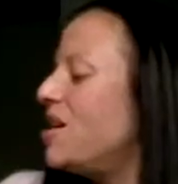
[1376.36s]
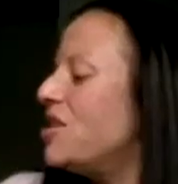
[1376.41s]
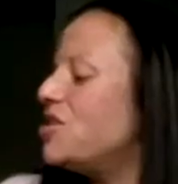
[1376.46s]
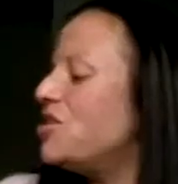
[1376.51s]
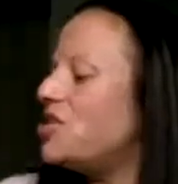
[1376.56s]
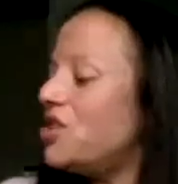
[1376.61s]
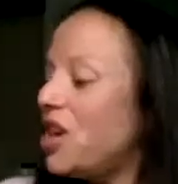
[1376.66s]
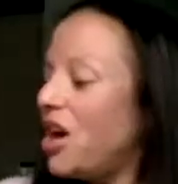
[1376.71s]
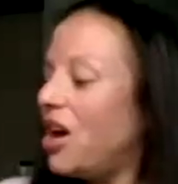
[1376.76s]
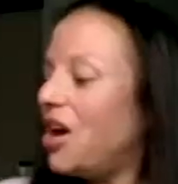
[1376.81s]

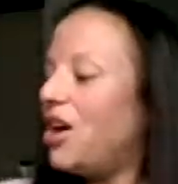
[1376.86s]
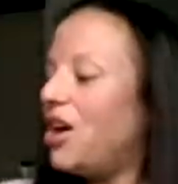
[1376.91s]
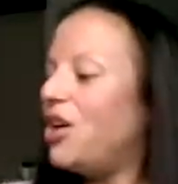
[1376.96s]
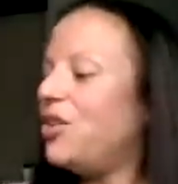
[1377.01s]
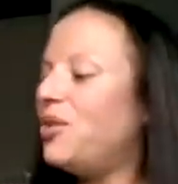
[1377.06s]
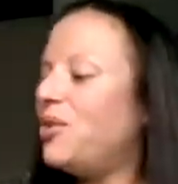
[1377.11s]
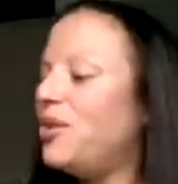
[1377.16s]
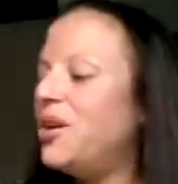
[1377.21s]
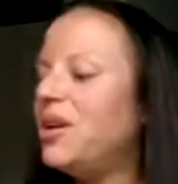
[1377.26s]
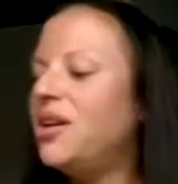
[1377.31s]

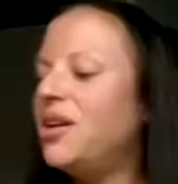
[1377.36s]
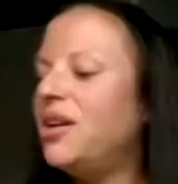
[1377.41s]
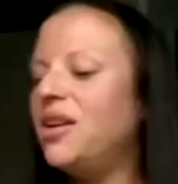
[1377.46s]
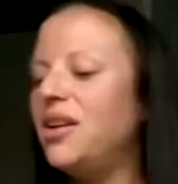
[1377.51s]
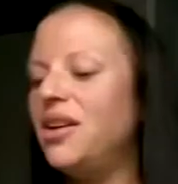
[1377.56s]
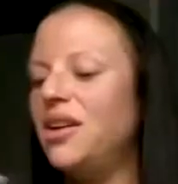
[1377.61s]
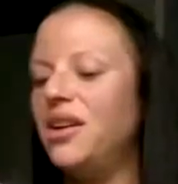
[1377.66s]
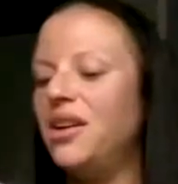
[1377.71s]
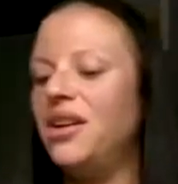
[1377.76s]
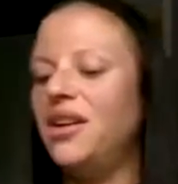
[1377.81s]
So
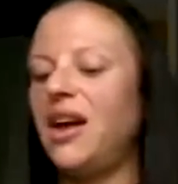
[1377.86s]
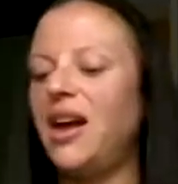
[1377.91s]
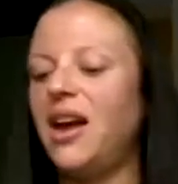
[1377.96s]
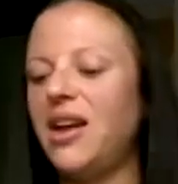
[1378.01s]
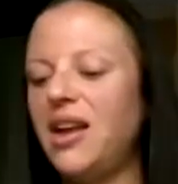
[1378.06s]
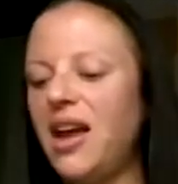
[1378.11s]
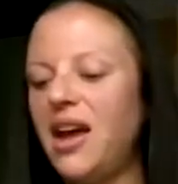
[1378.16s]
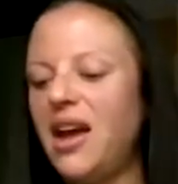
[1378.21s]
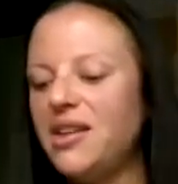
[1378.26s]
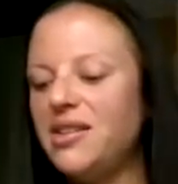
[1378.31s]

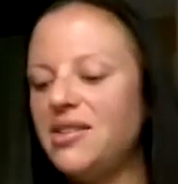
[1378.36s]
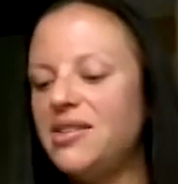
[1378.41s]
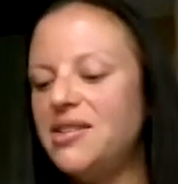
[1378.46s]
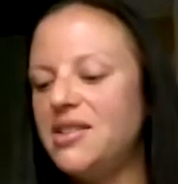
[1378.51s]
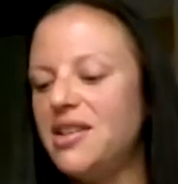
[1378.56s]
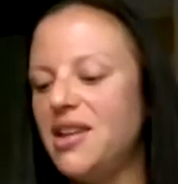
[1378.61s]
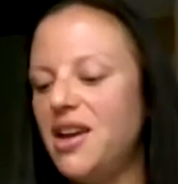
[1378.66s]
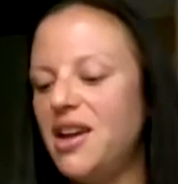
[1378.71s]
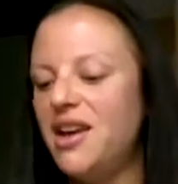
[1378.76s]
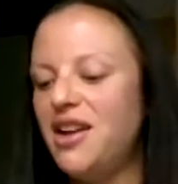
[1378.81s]
I
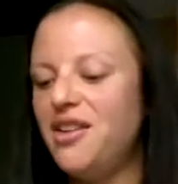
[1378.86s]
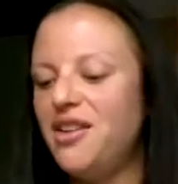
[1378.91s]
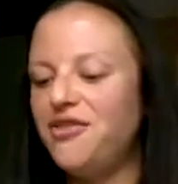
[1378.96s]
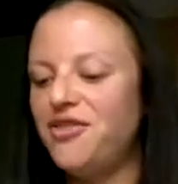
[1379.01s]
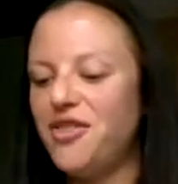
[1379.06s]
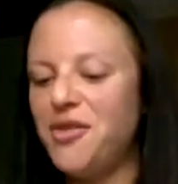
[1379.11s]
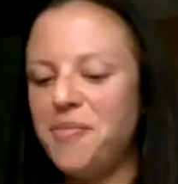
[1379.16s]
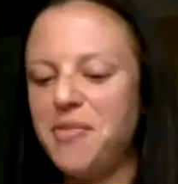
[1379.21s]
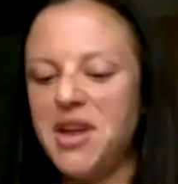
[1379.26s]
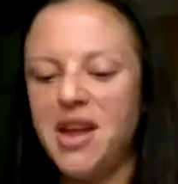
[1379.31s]
guess
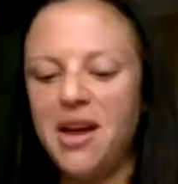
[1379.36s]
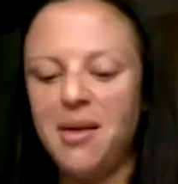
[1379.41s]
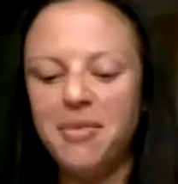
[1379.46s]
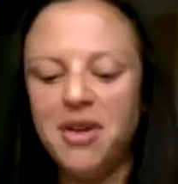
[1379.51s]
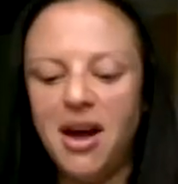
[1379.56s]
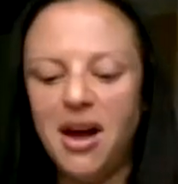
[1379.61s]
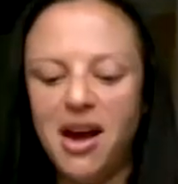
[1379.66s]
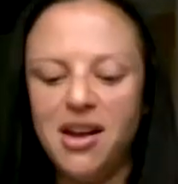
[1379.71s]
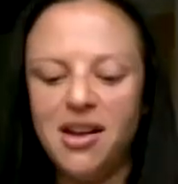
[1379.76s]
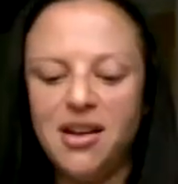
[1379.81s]
for me, I'm
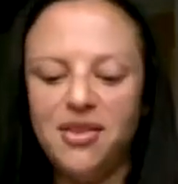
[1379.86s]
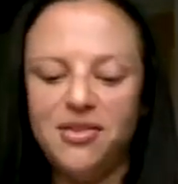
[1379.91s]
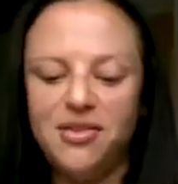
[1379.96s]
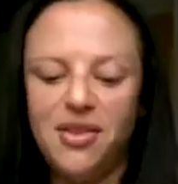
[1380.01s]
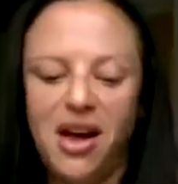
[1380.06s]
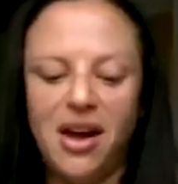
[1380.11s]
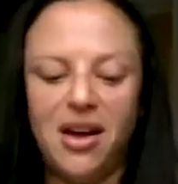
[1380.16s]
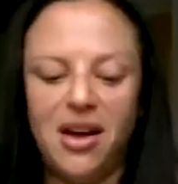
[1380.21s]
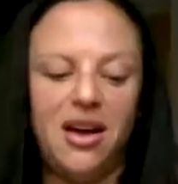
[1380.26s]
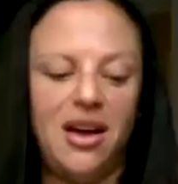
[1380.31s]
kind of
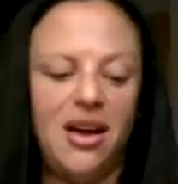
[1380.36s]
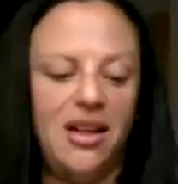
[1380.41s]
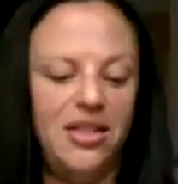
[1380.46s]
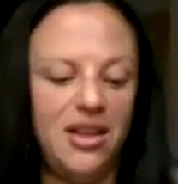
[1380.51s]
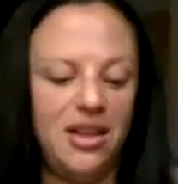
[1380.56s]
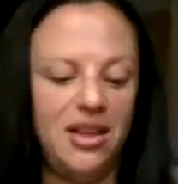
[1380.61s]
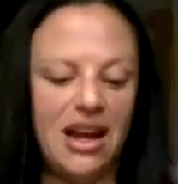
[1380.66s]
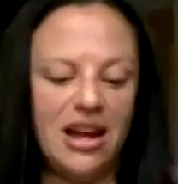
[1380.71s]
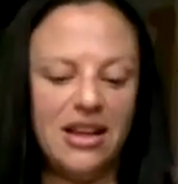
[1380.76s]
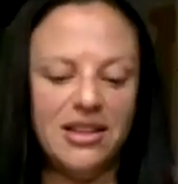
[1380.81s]

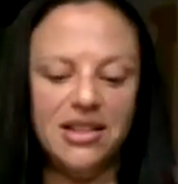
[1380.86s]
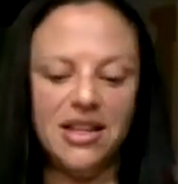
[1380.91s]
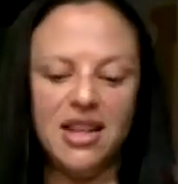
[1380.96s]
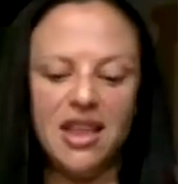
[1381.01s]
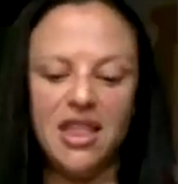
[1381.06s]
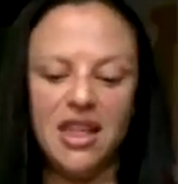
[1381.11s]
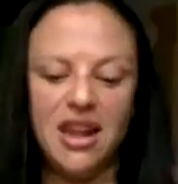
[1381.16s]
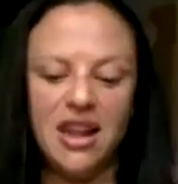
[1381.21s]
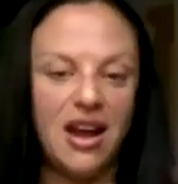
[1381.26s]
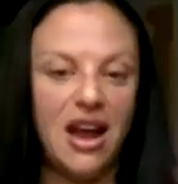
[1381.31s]
the last
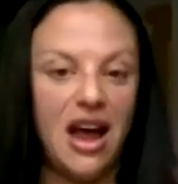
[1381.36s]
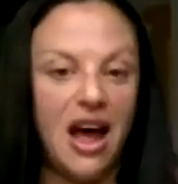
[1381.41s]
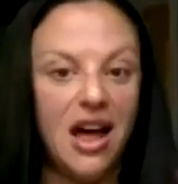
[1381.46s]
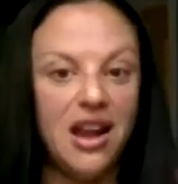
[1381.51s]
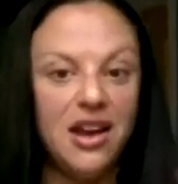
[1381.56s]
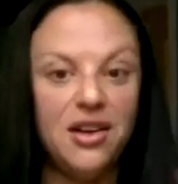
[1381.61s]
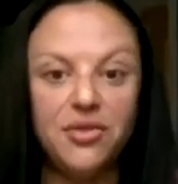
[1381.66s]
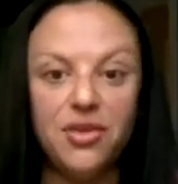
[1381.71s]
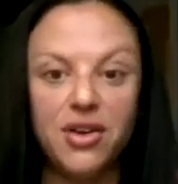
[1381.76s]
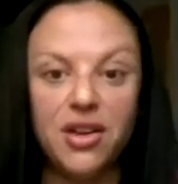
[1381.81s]
thing that I hadn't